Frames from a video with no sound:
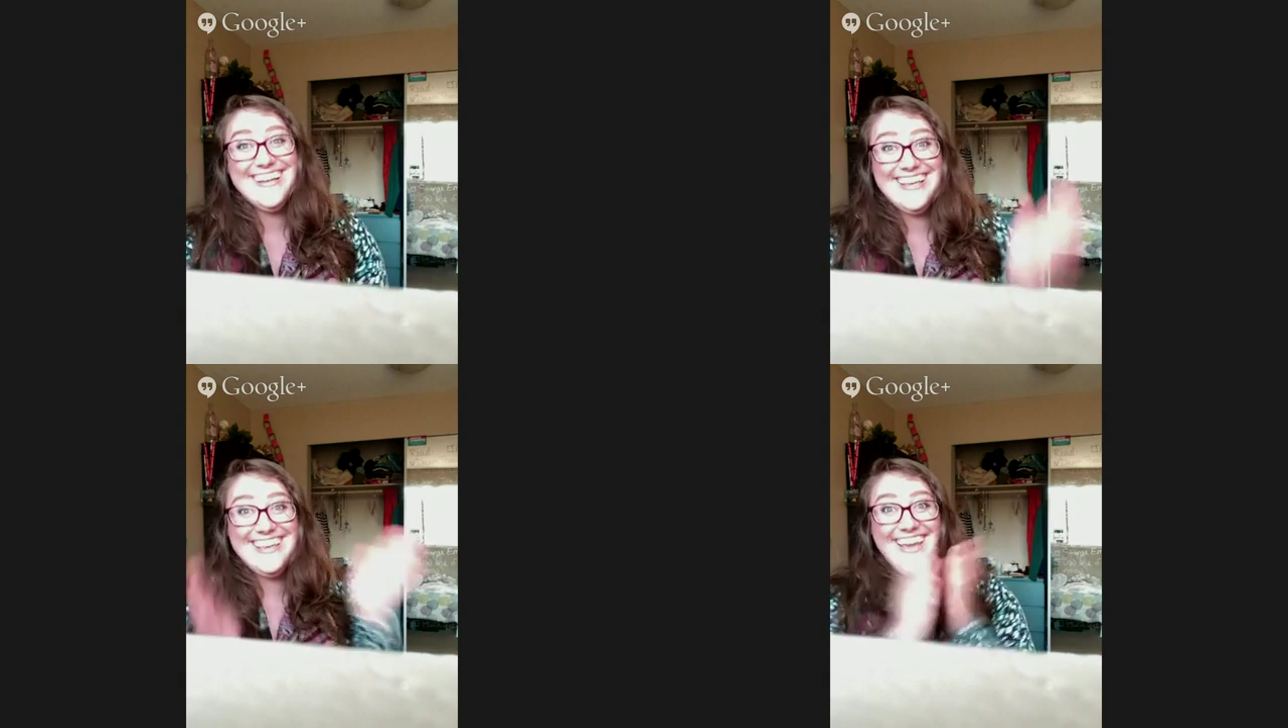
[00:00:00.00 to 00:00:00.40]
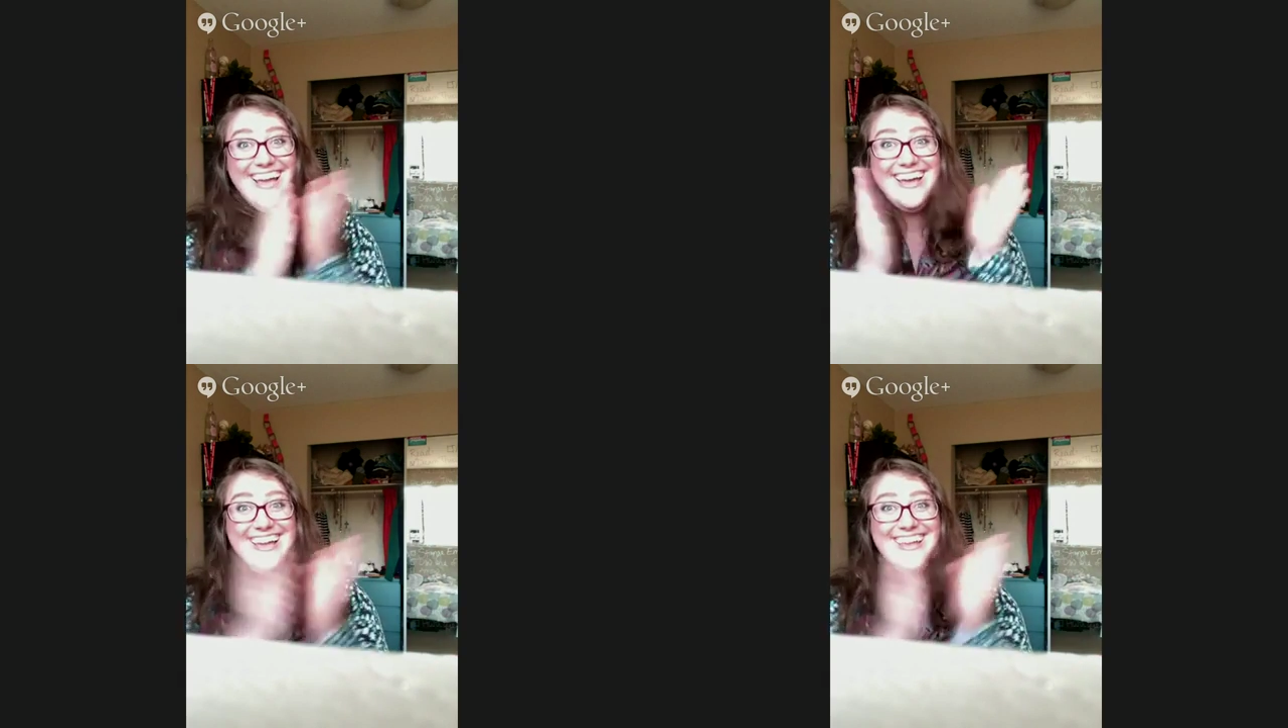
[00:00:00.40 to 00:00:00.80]

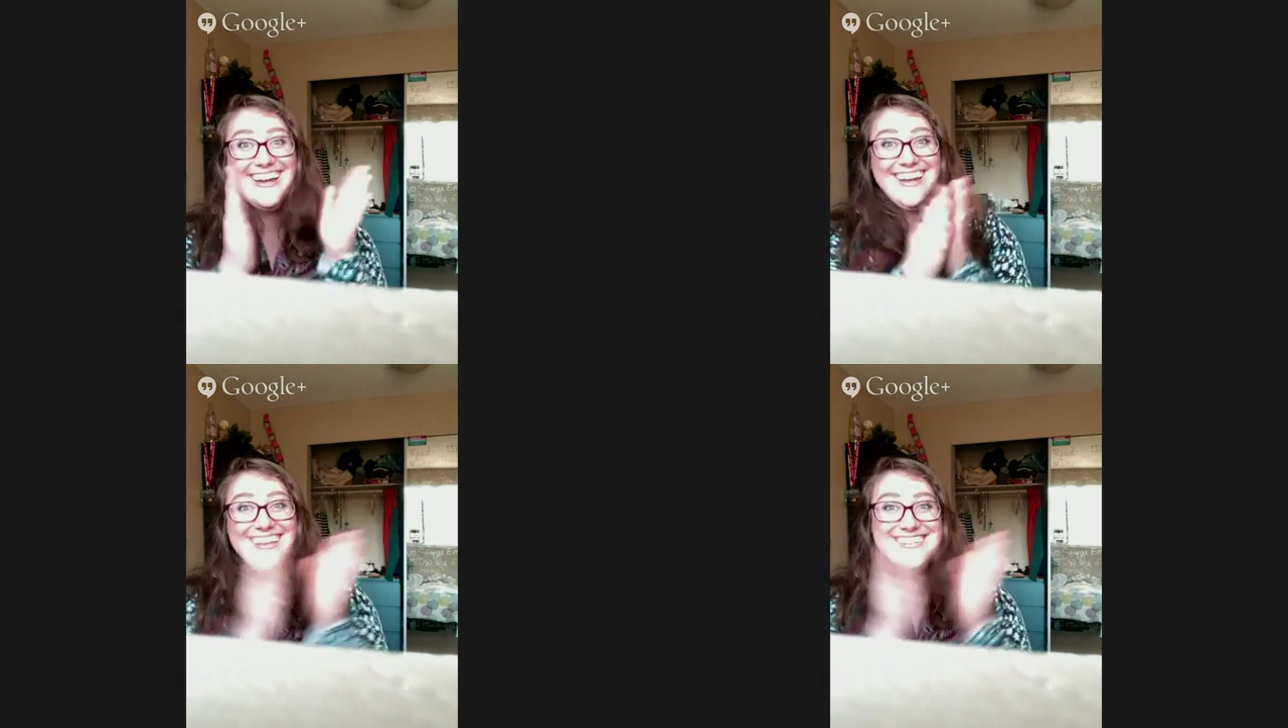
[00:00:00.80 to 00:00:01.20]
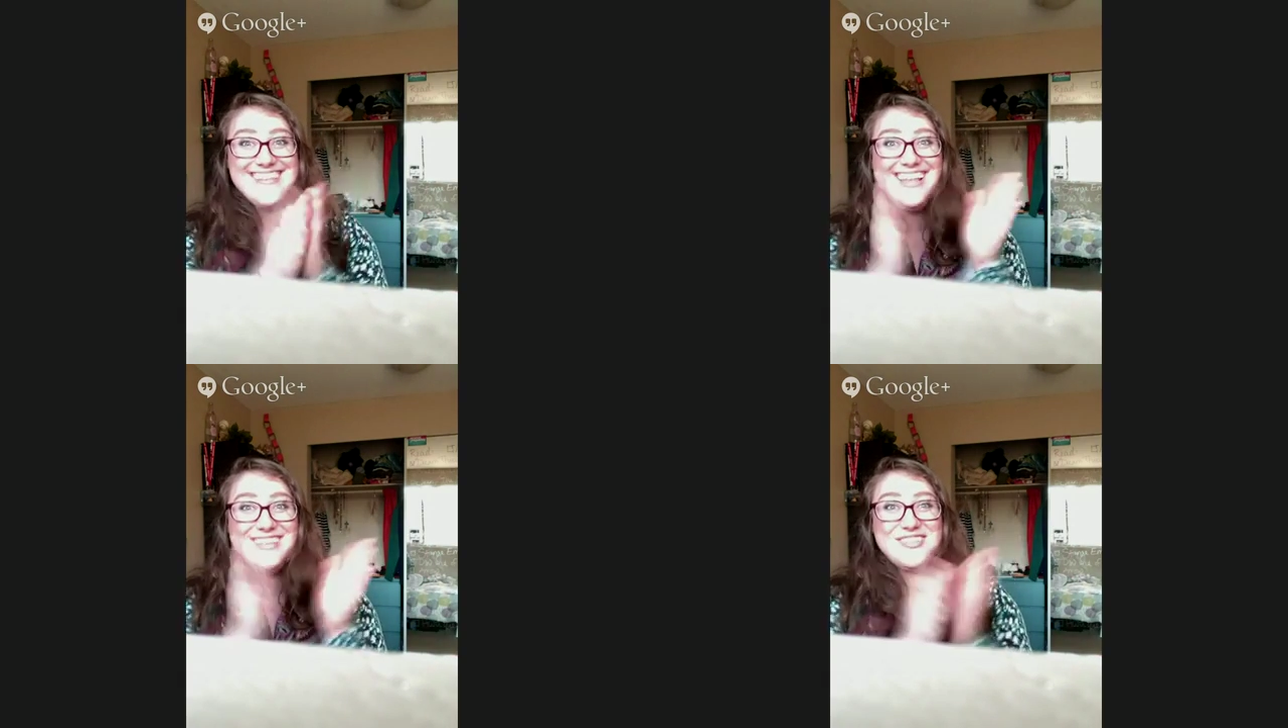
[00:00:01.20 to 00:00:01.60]
Yay, Canadian
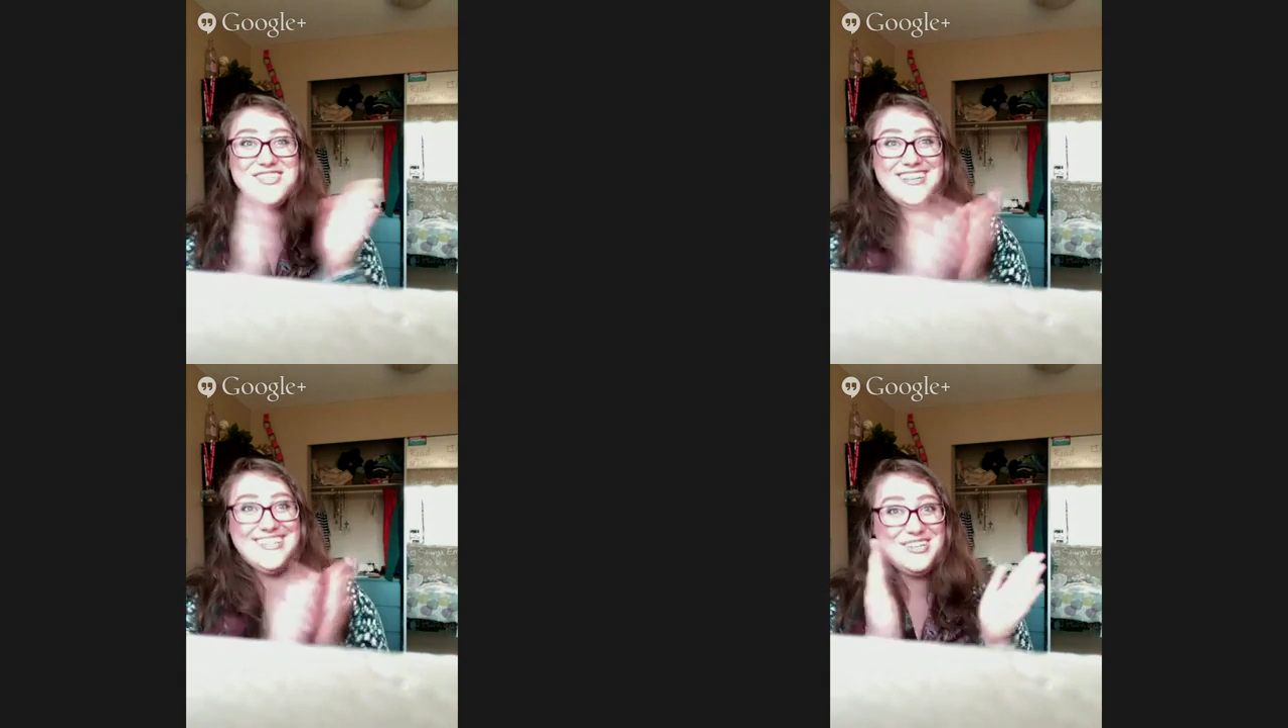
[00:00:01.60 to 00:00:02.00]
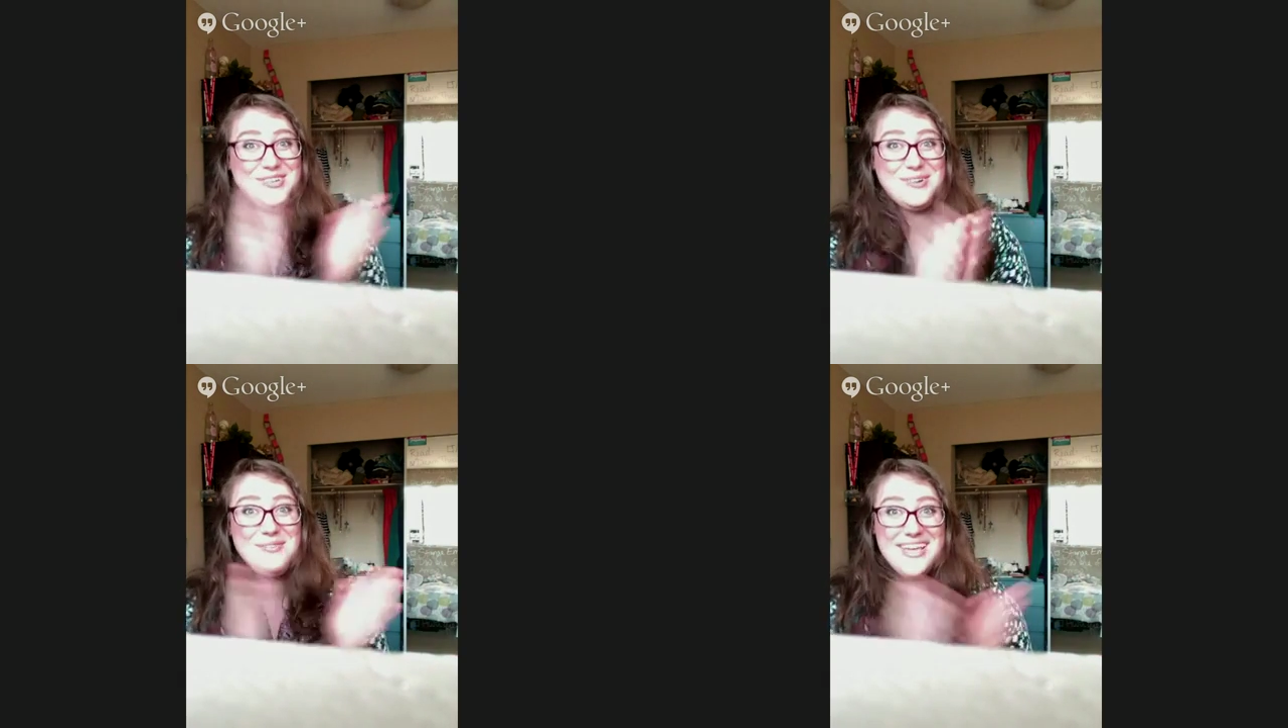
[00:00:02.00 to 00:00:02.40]
television. You
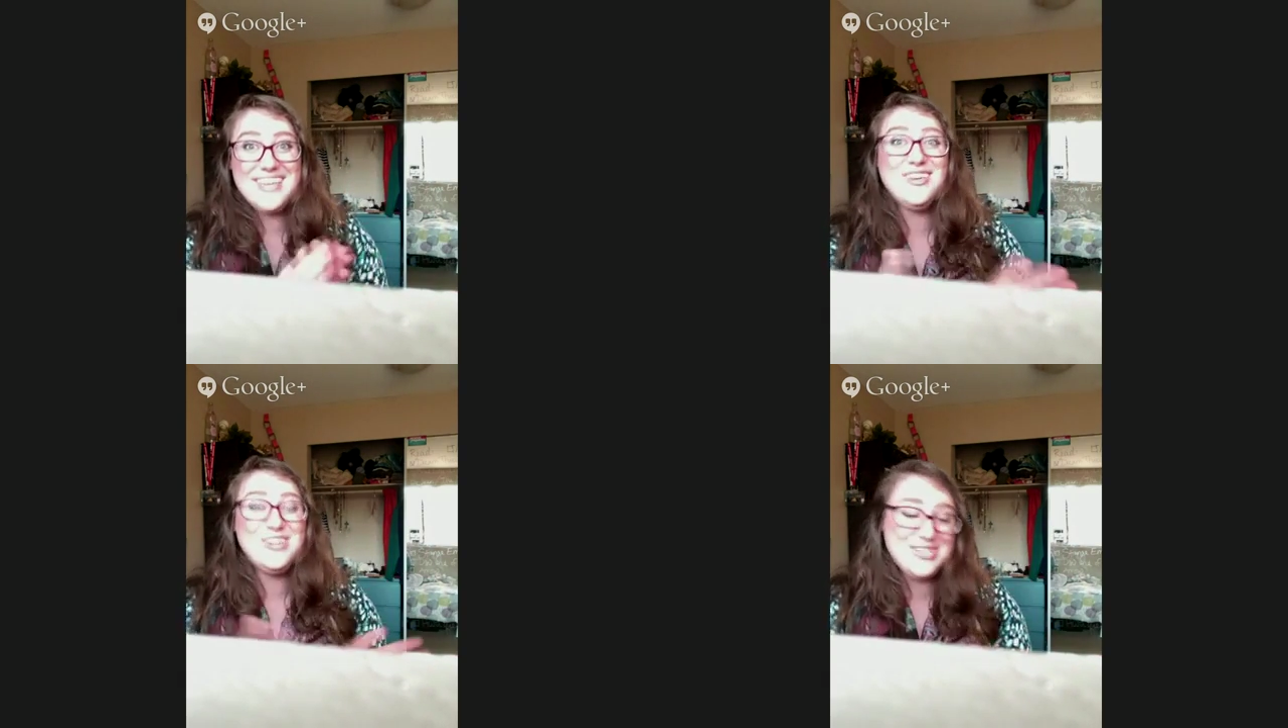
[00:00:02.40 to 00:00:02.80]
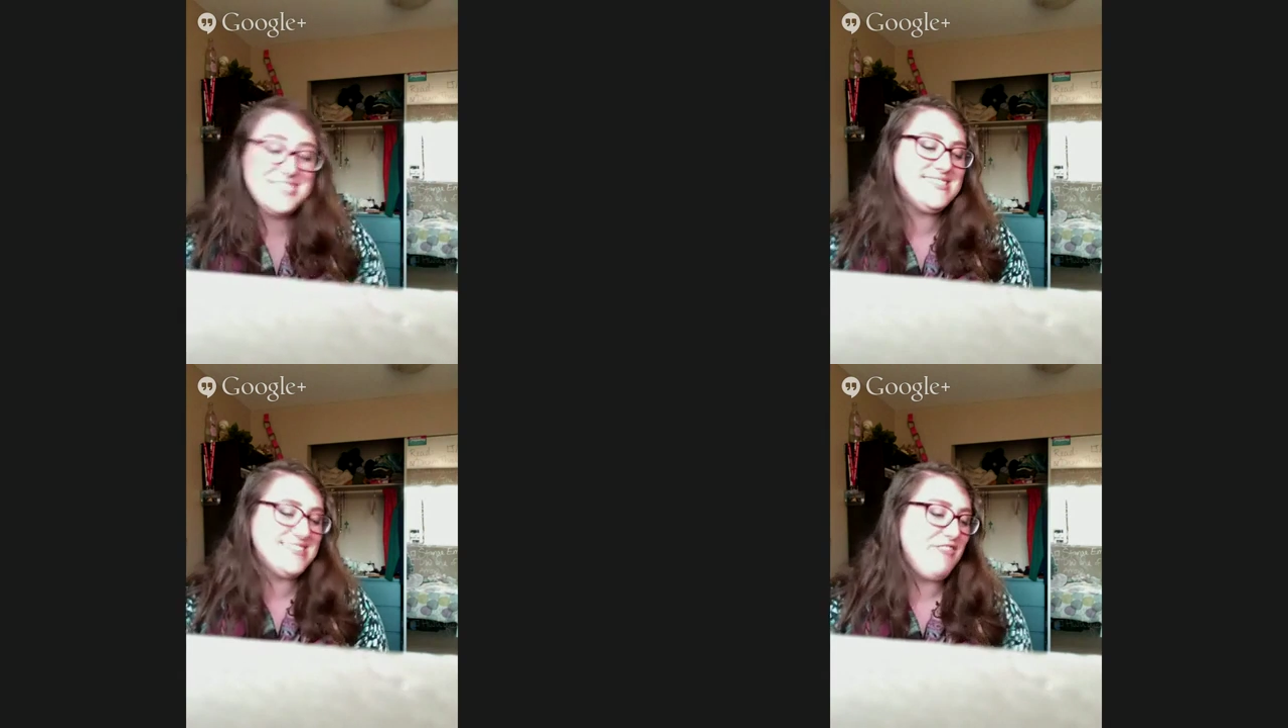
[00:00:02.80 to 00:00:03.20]
are making good
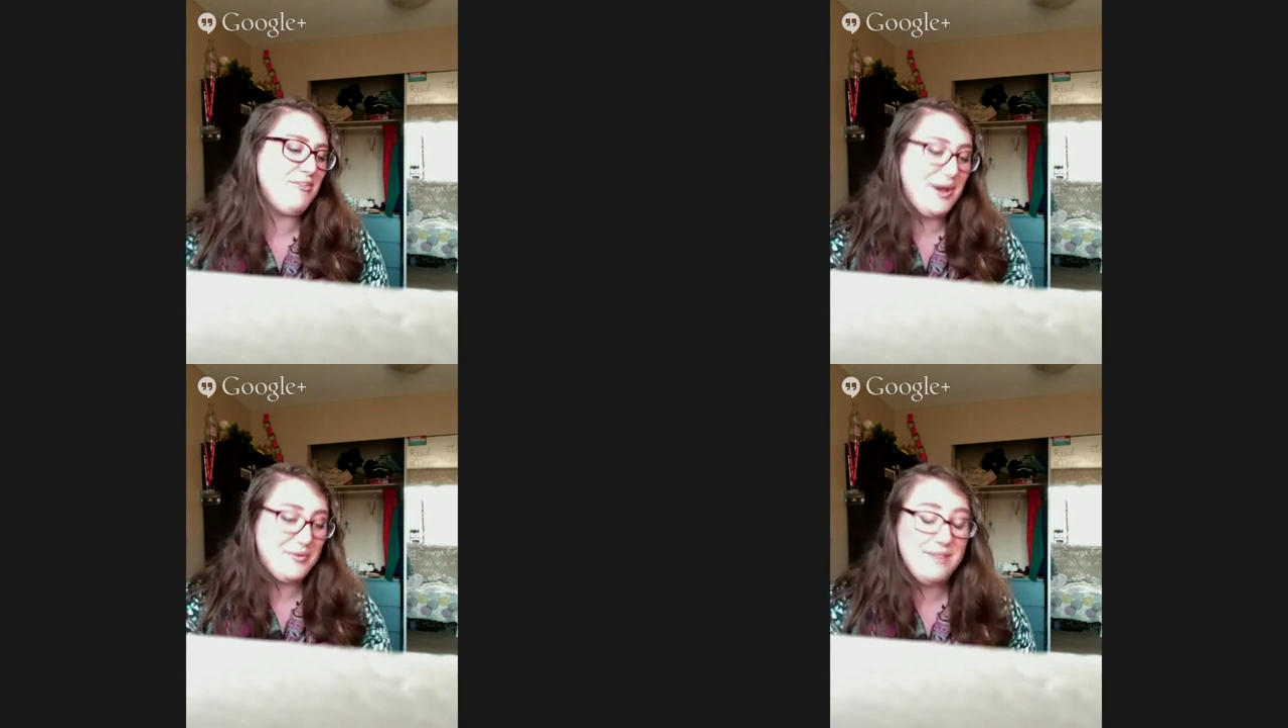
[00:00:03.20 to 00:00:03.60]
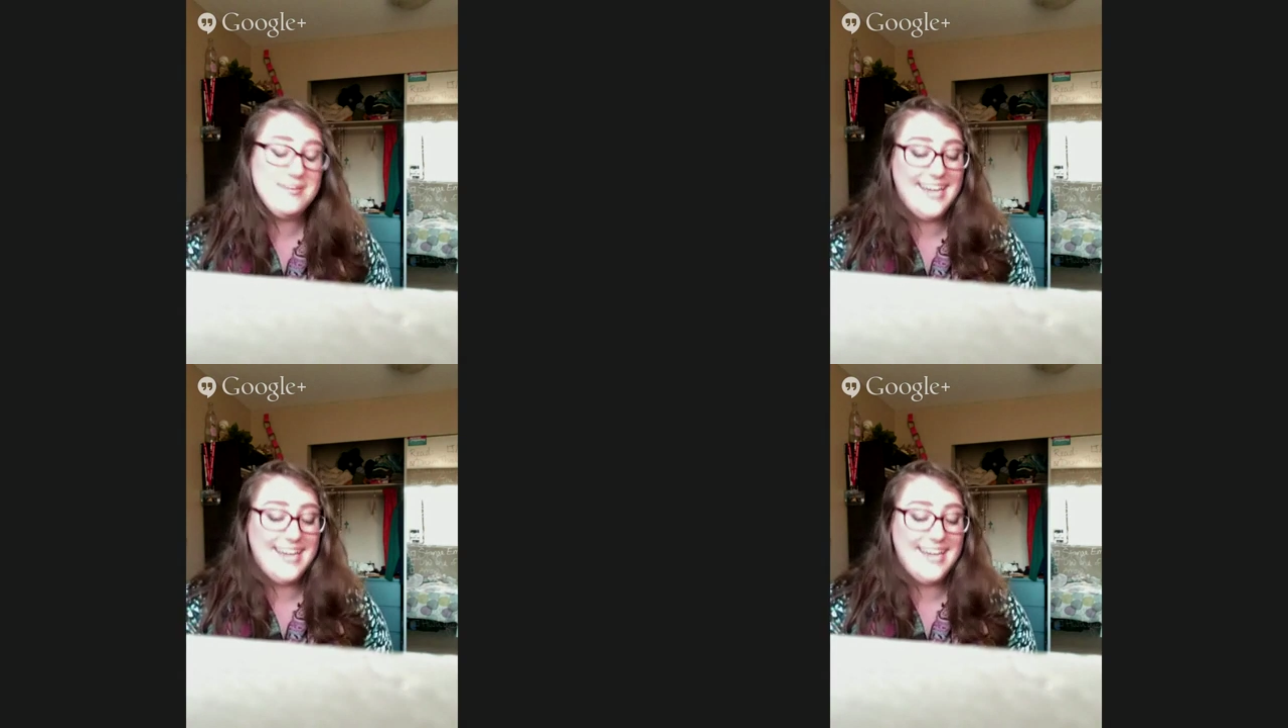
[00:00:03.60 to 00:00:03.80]
stuff about women.